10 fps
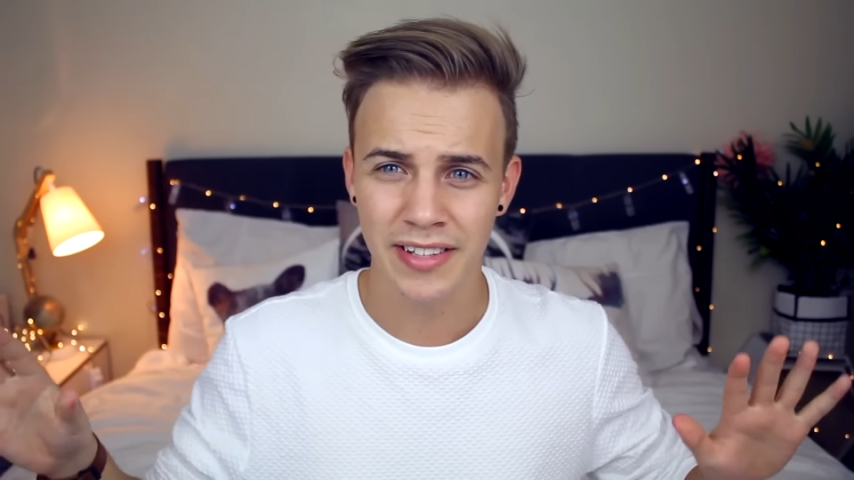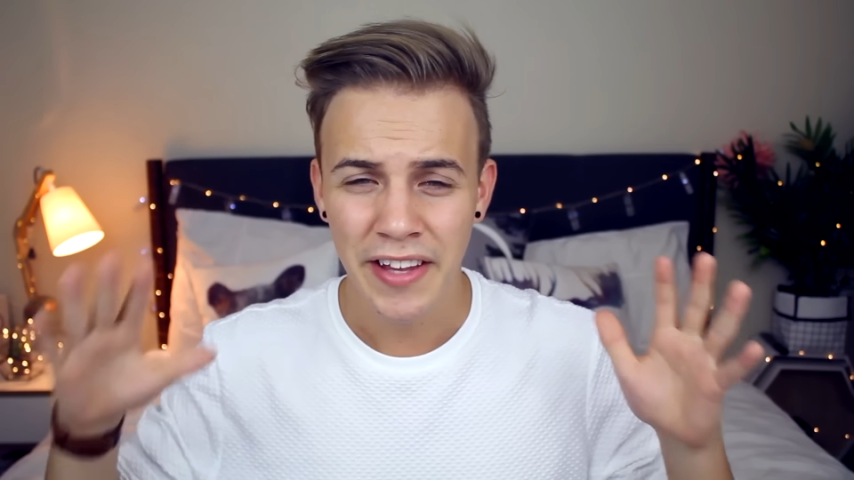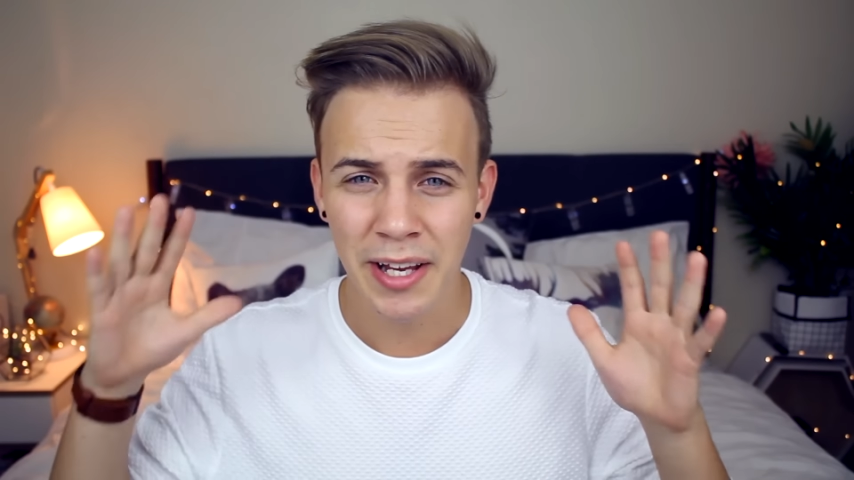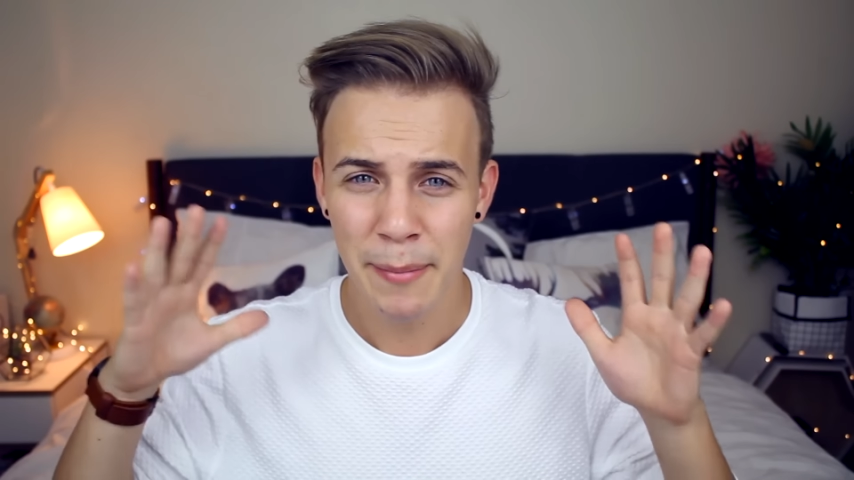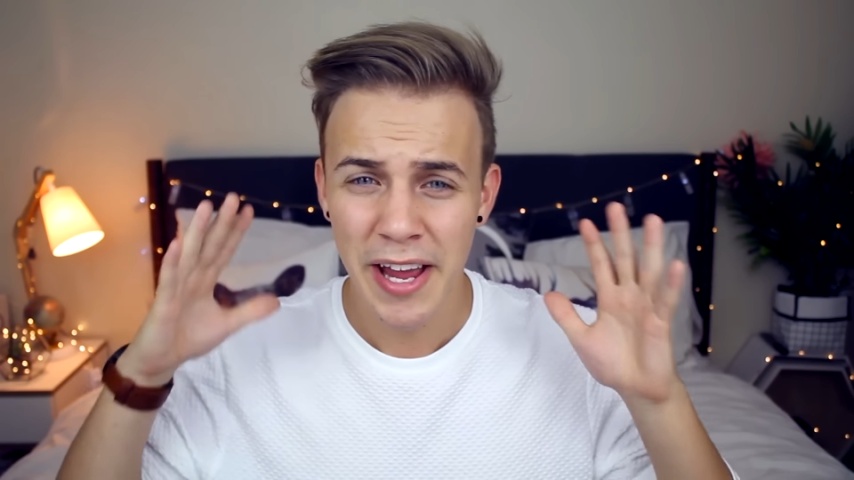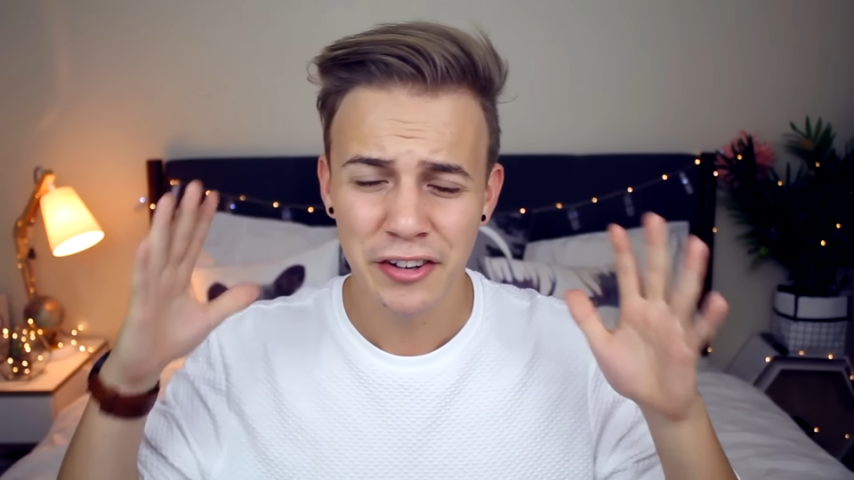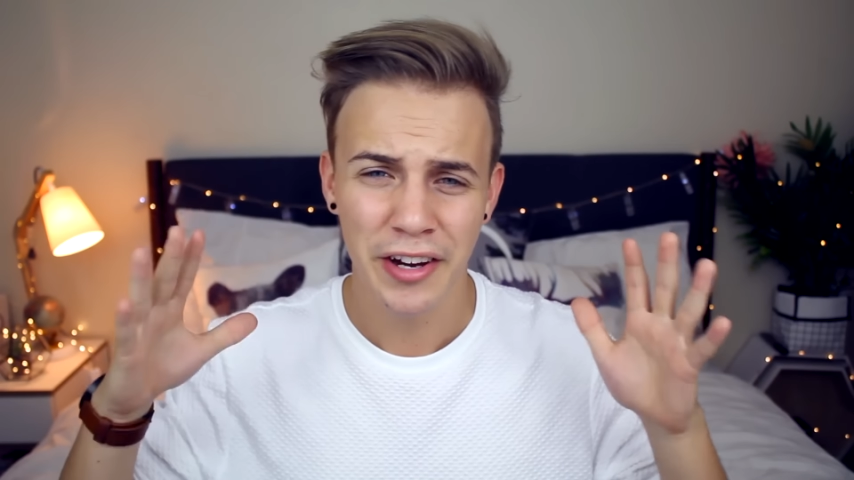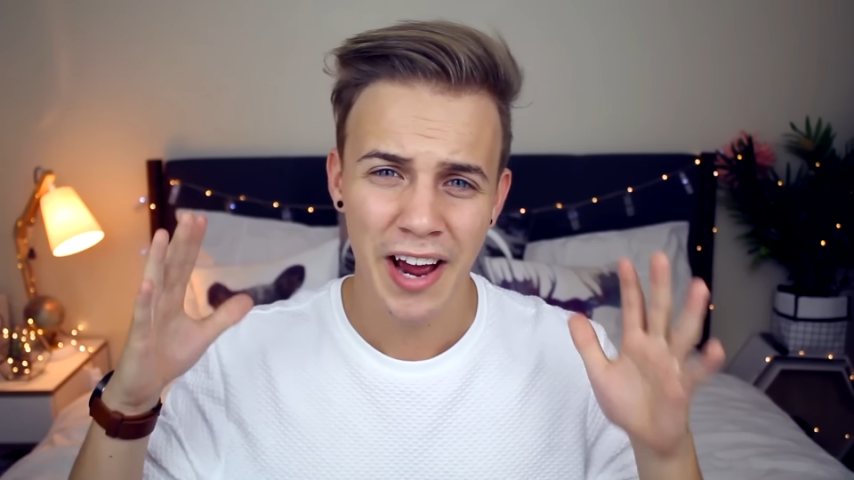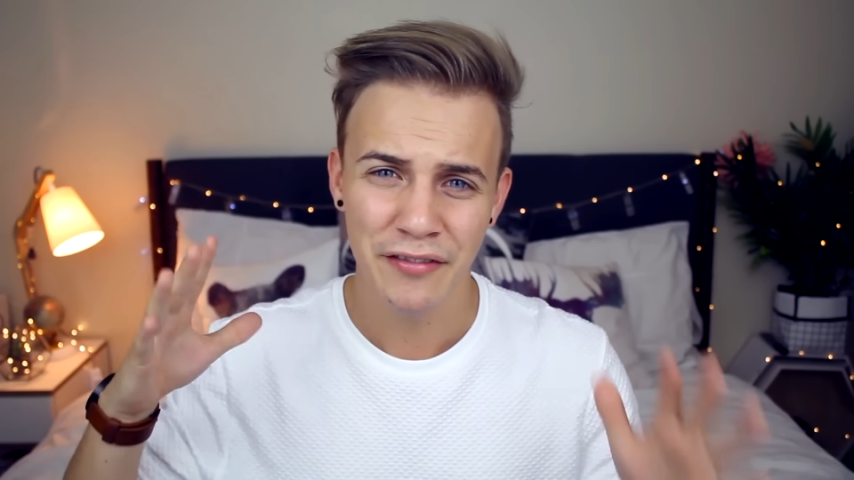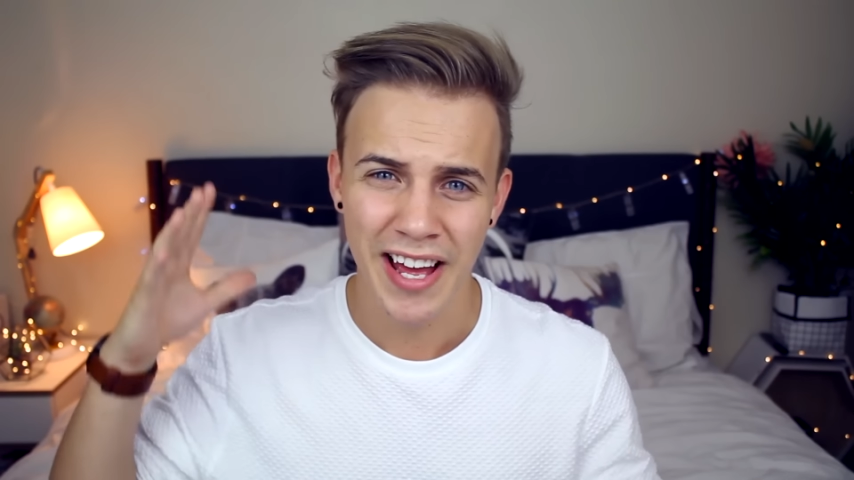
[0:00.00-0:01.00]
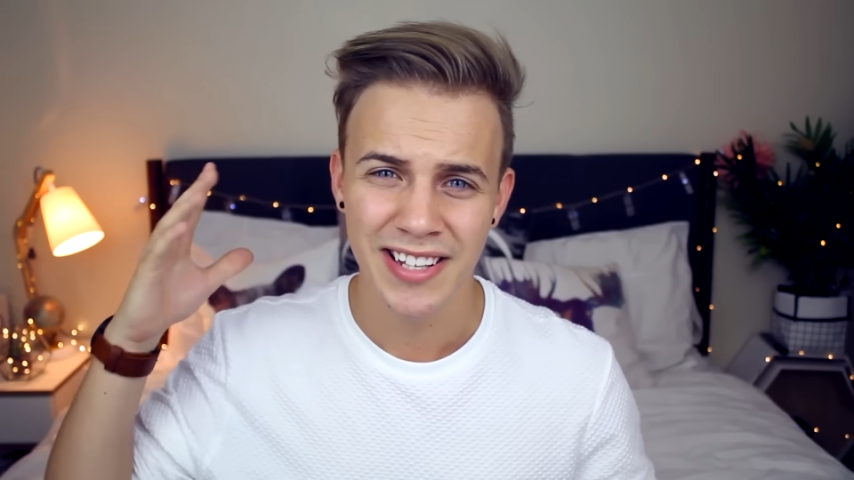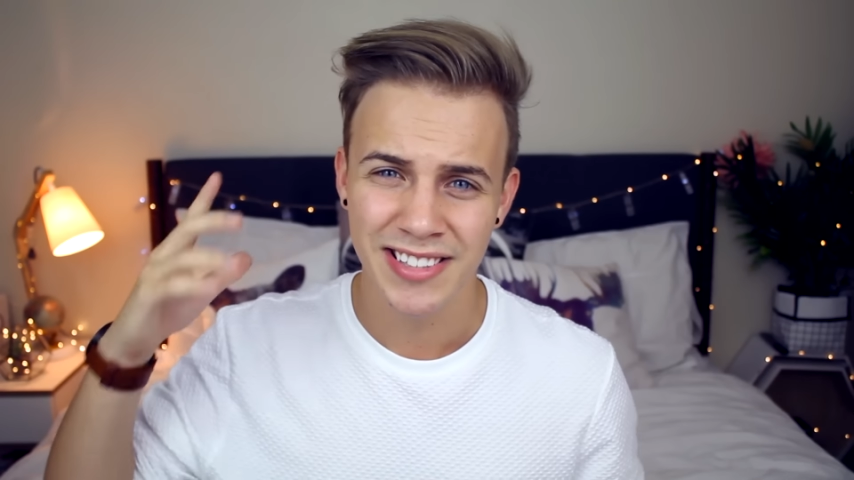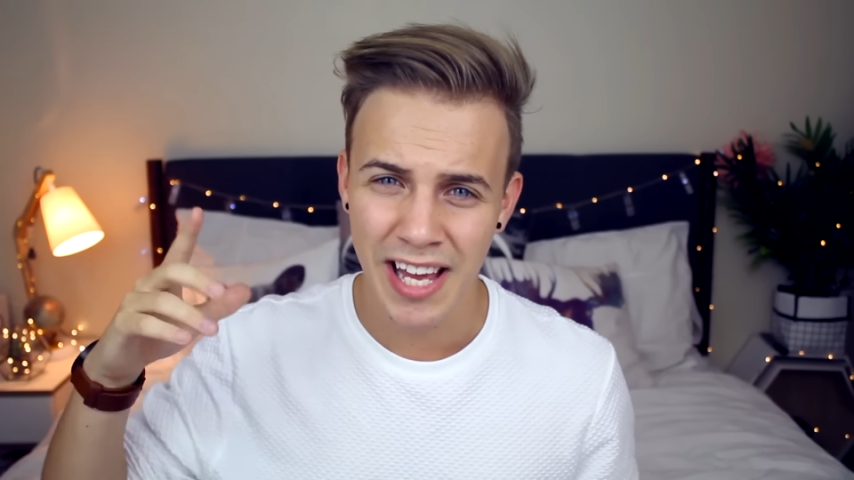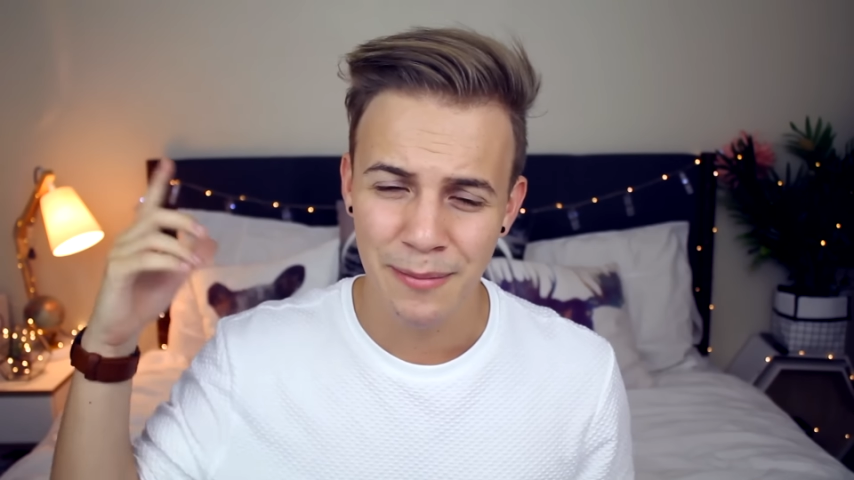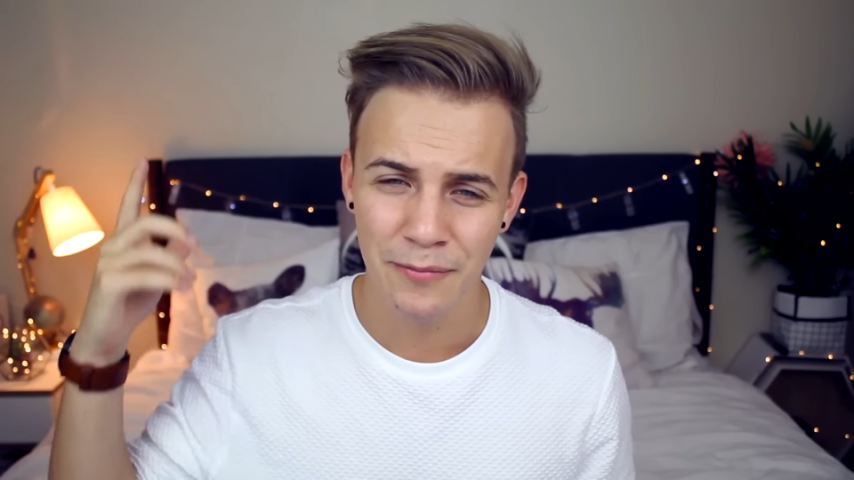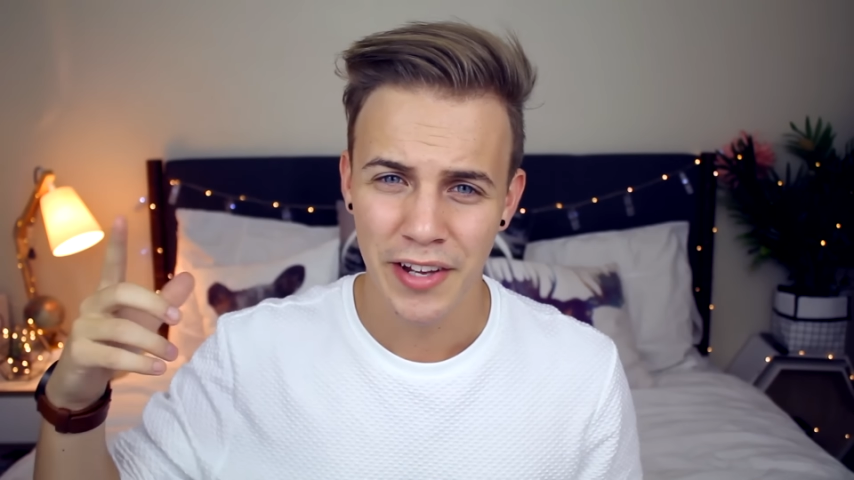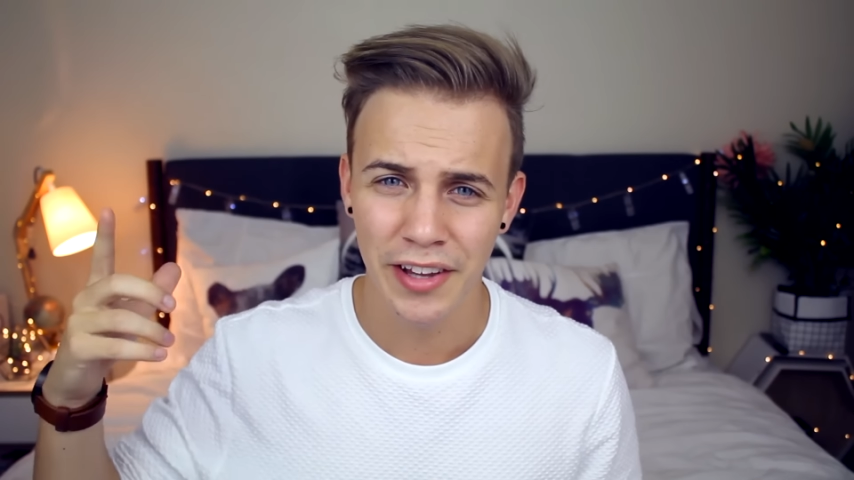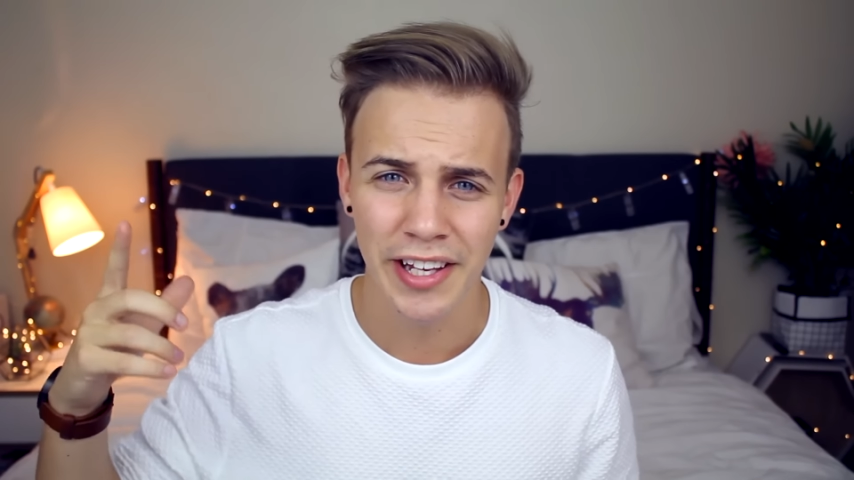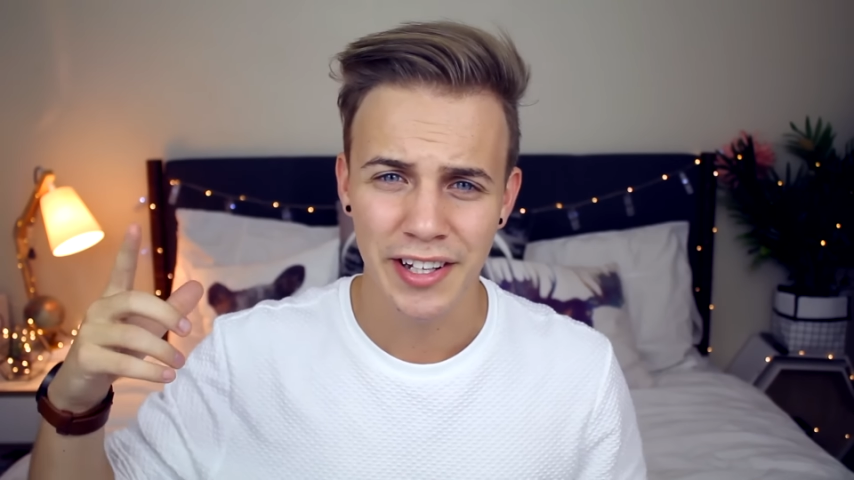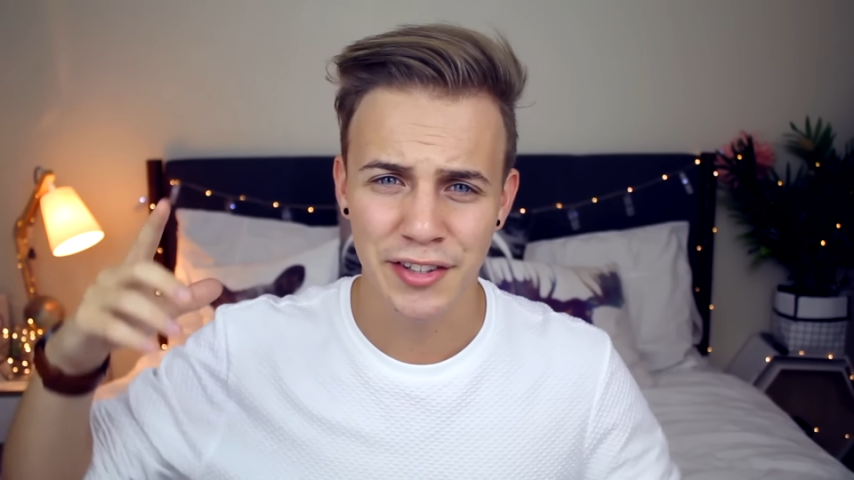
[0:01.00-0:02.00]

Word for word: that can make you have that same feeling.